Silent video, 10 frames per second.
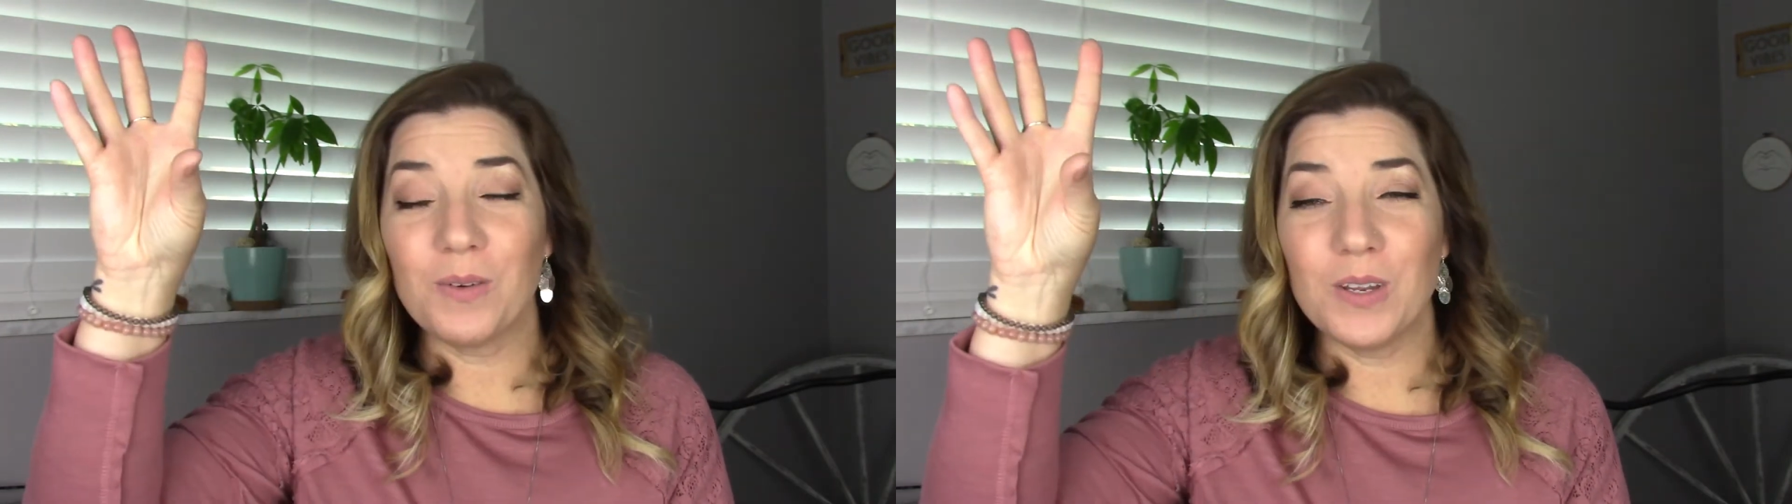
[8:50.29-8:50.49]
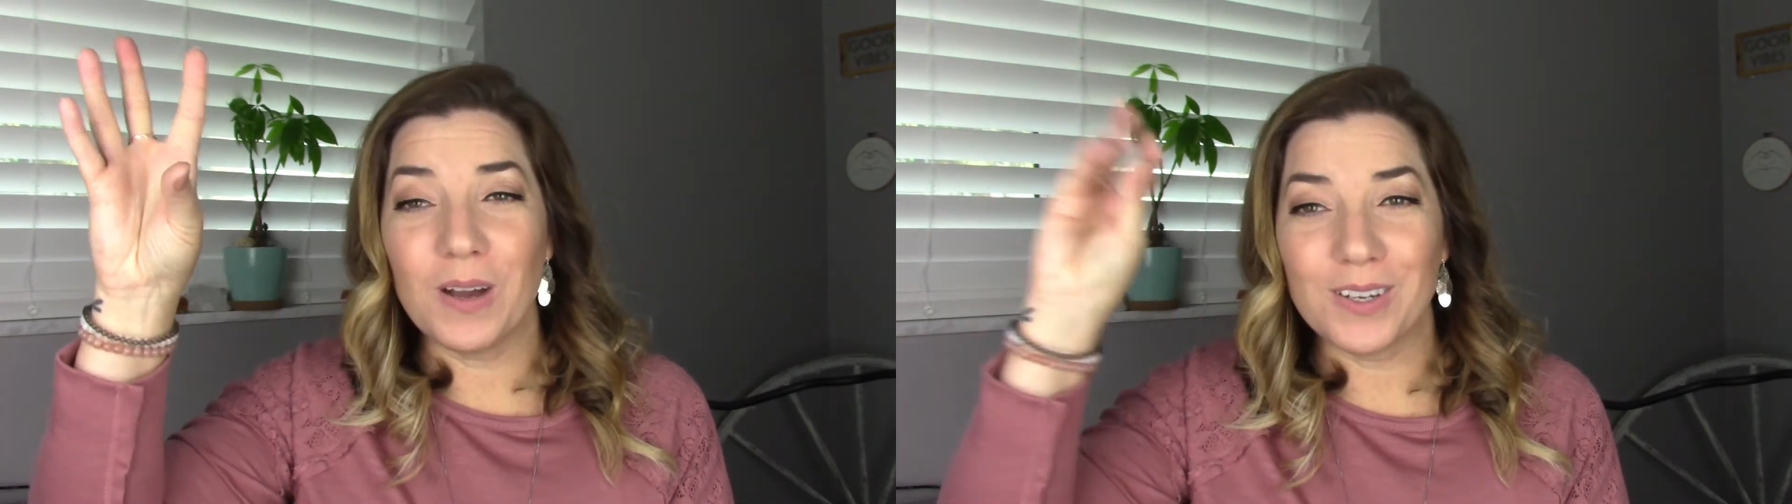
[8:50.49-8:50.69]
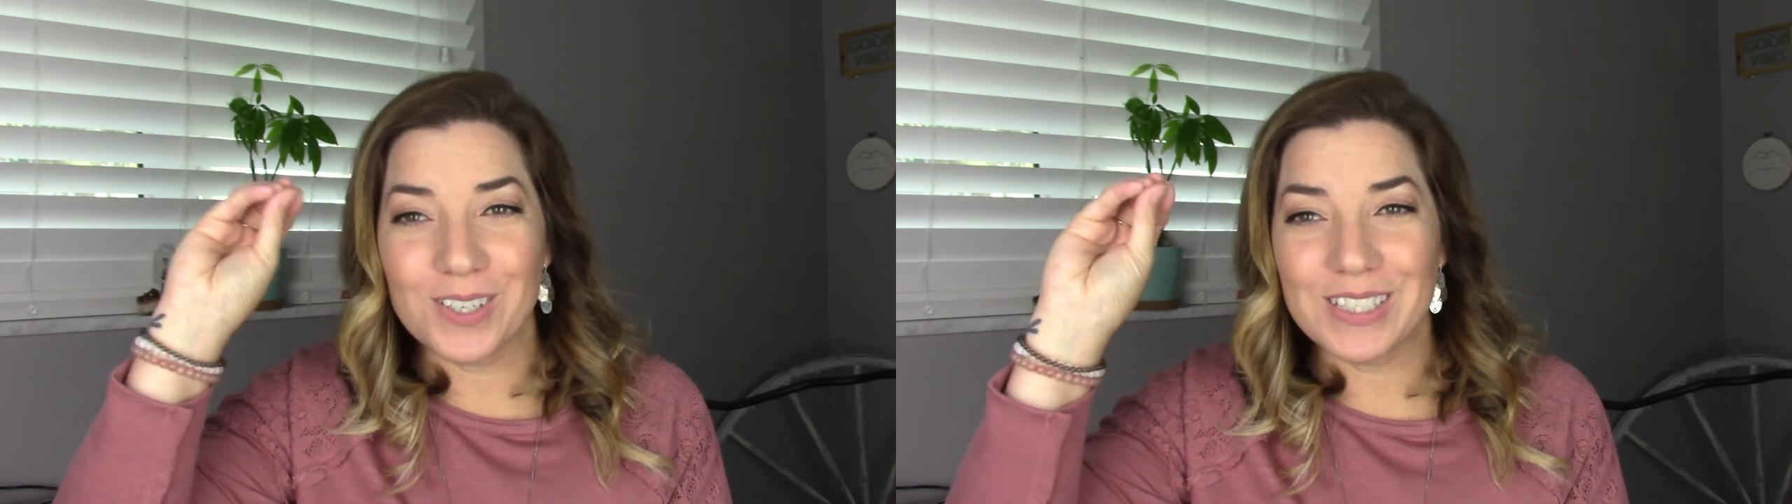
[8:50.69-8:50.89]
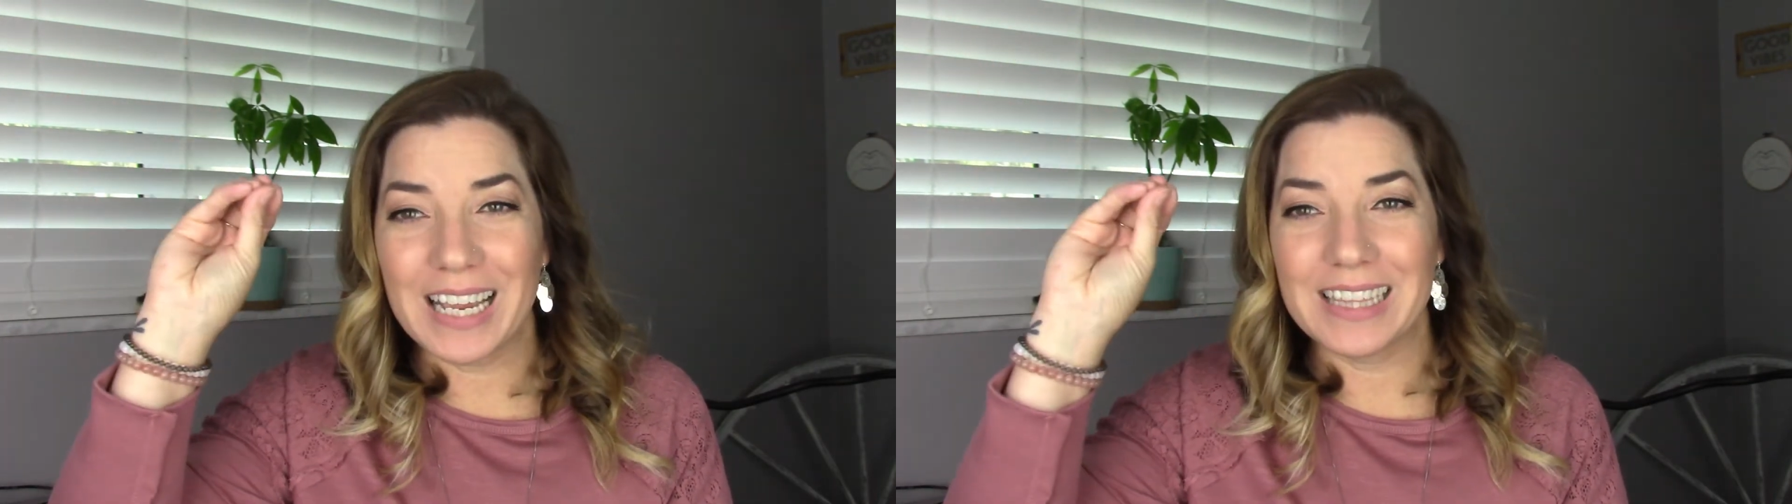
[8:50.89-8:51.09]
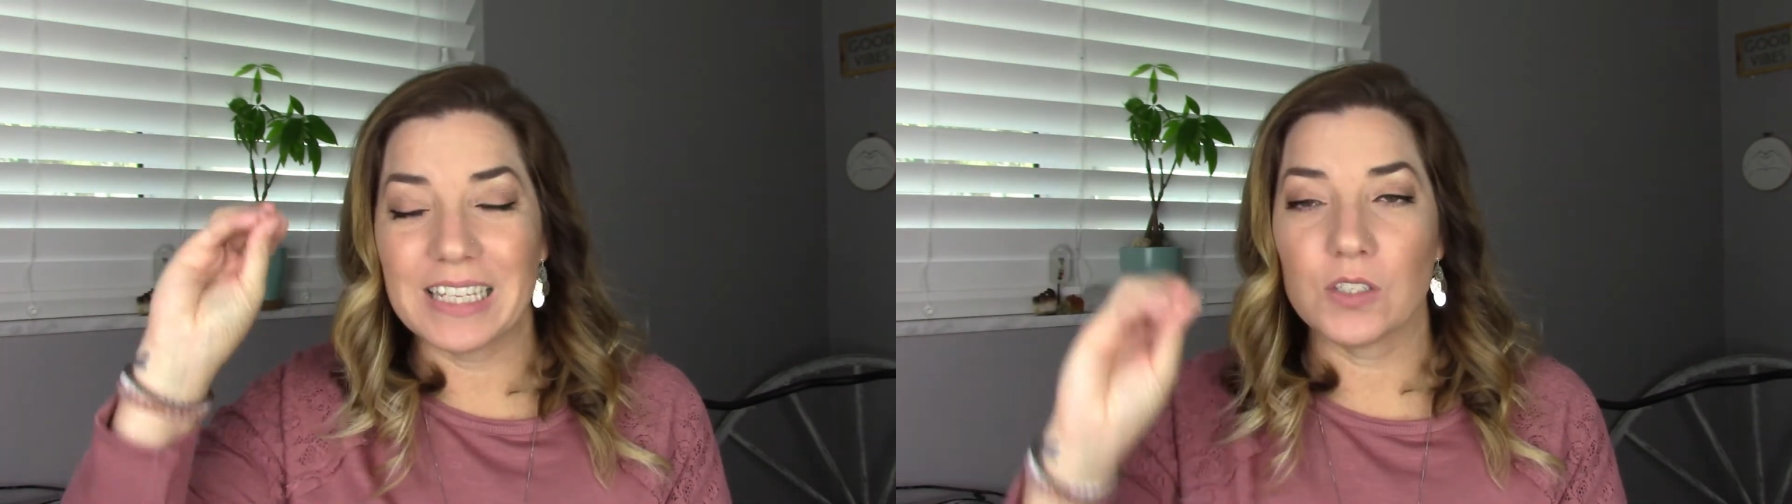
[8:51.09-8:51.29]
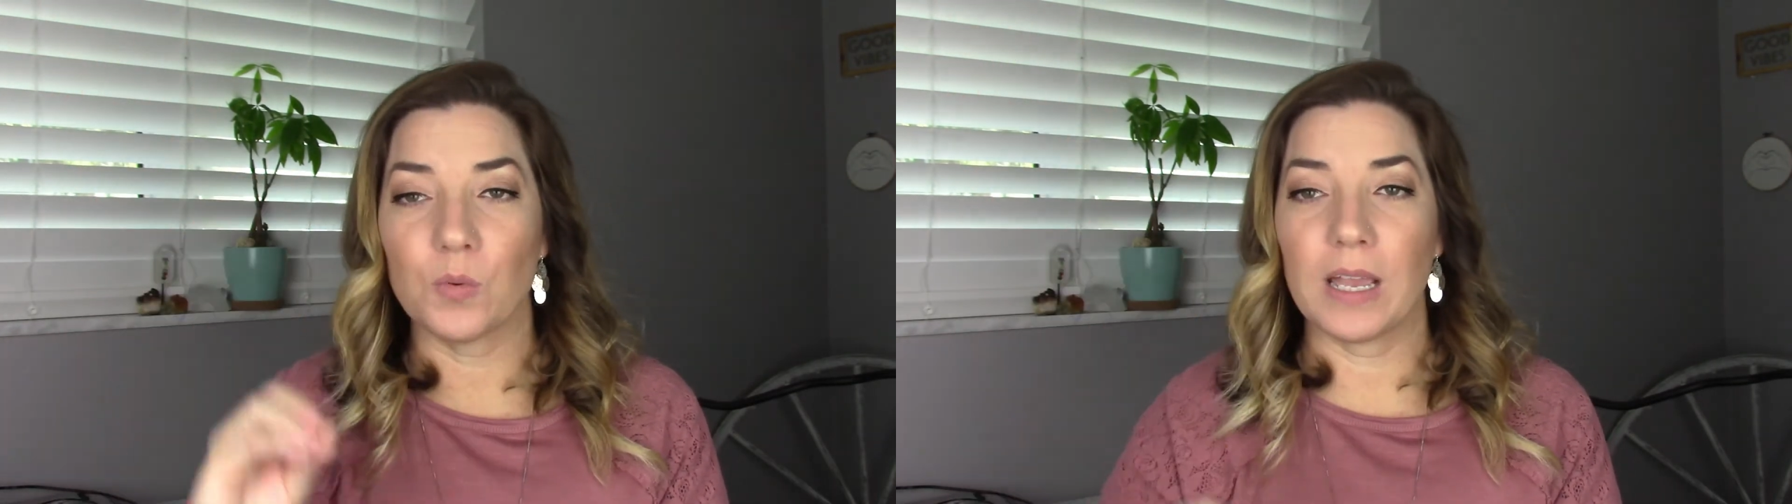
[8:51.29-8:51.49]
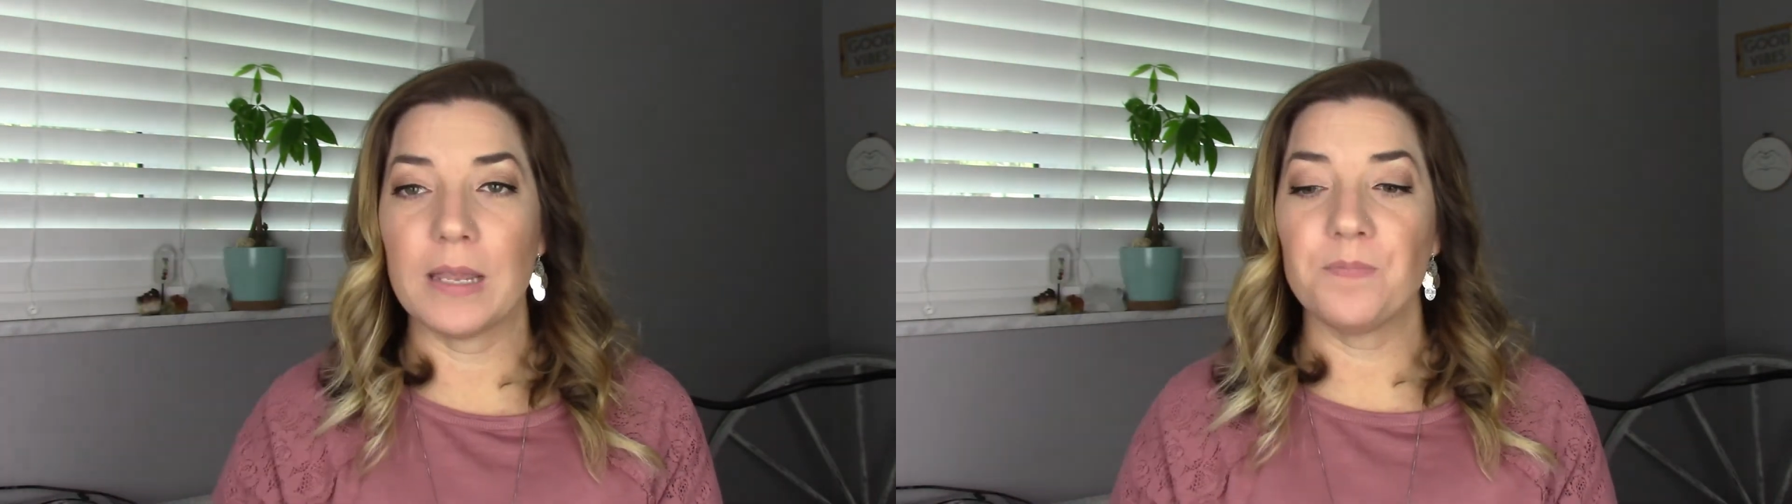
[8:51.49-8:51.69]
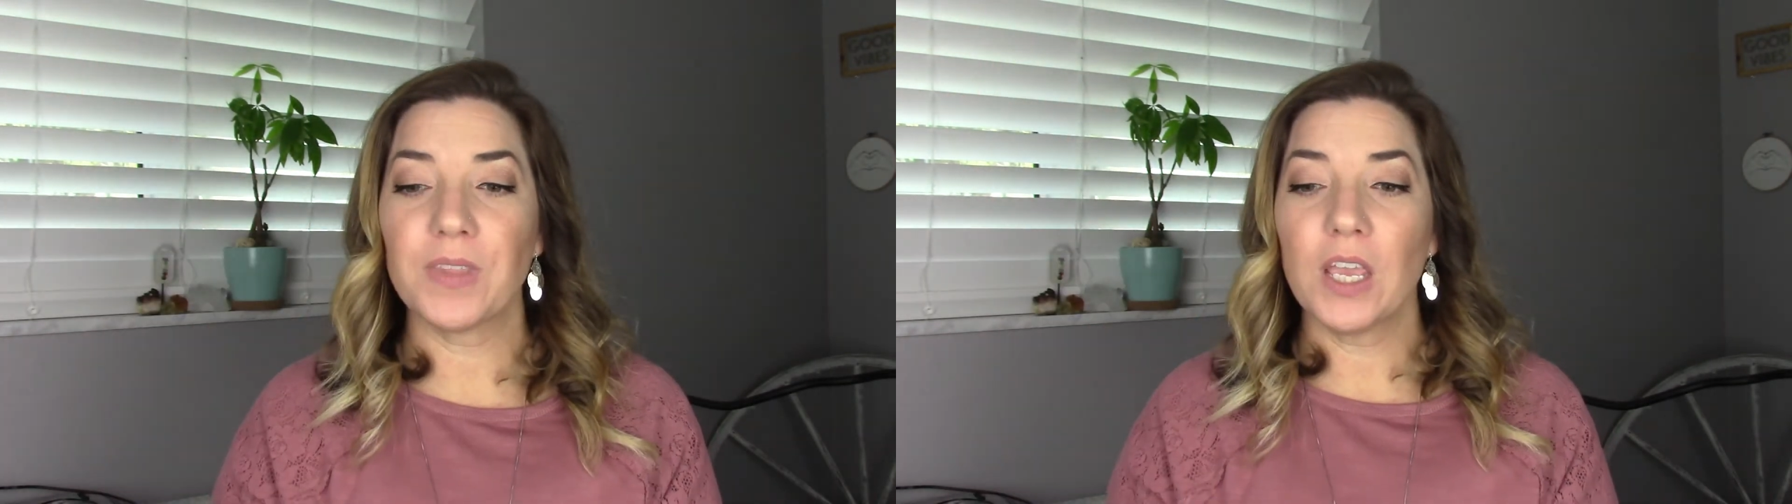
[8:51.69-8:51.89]
when you understand this,
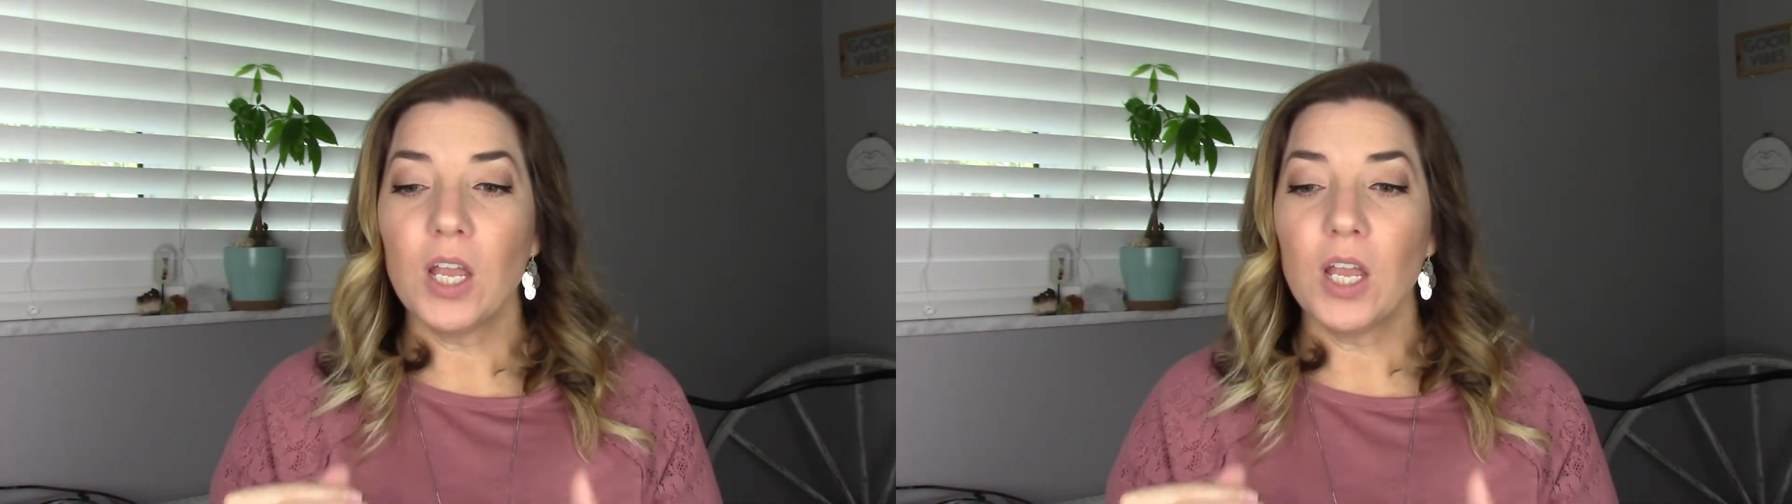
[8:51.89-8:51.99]
right?